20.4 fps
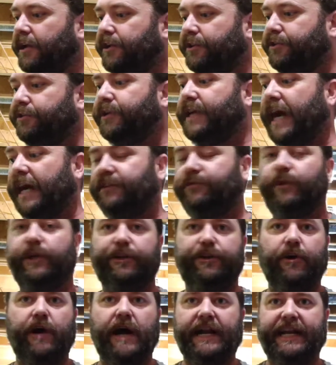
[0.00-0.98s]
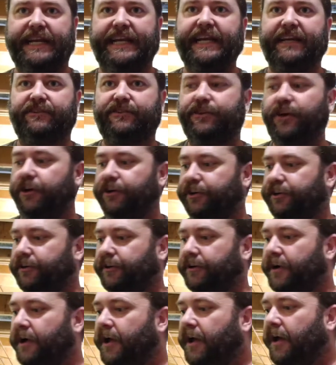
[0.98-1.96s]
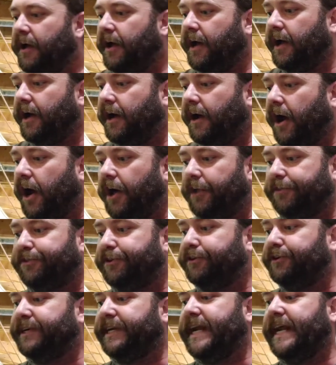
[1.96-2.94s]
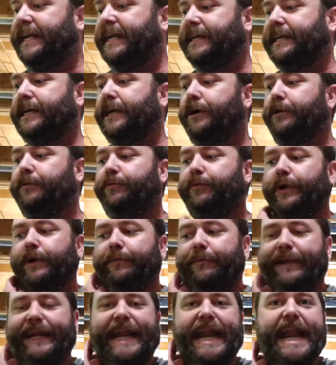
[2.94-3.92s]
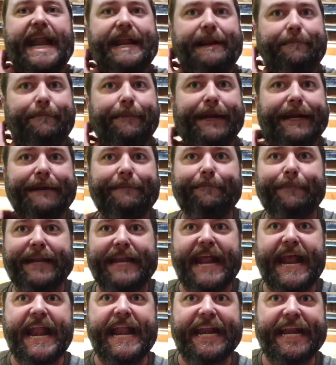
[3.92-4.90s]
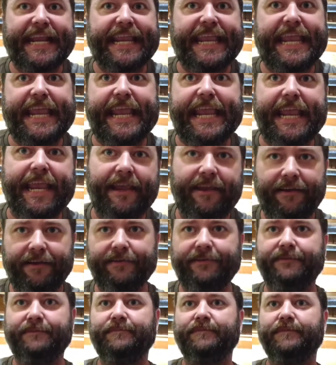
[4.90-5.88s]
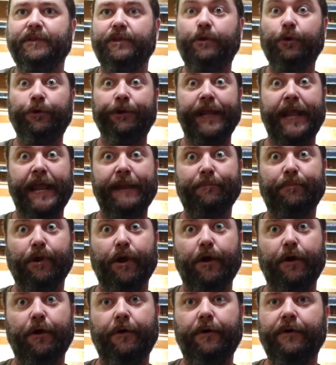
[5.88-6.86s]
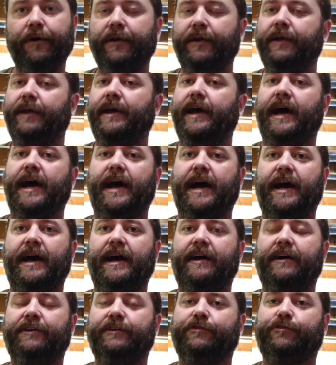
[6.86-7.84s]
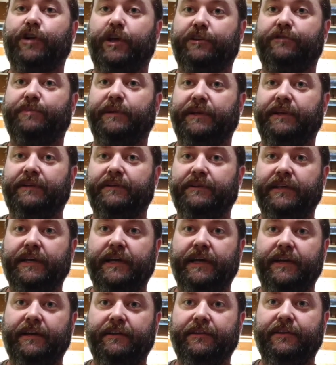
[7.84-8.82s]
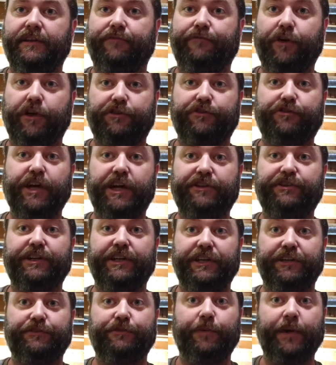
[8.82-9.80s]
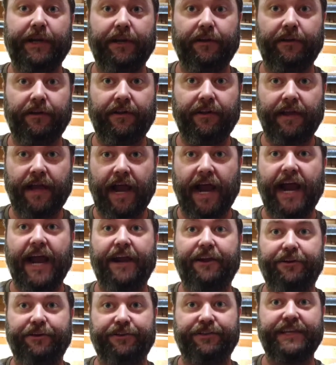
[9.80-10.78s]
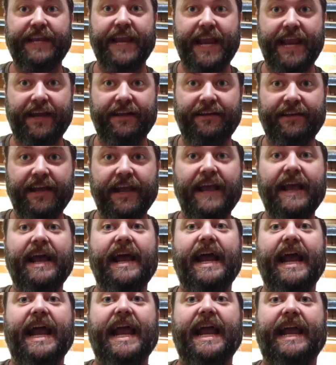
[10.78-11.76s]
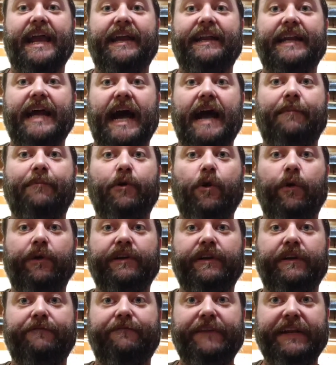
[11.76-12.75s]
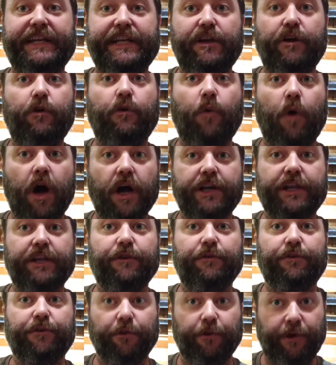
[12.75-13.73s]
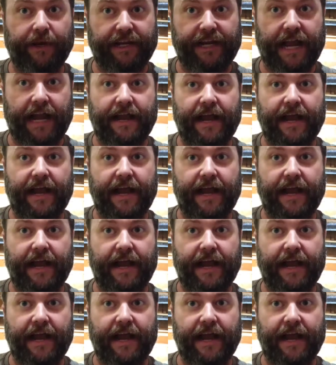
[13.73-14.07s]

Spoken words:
you guys want to know how to kickstart your Alter Nanica Renanaki. Cool name, bro. Trust me, the frustration is real. I understand. And I'm going to video walk you through it.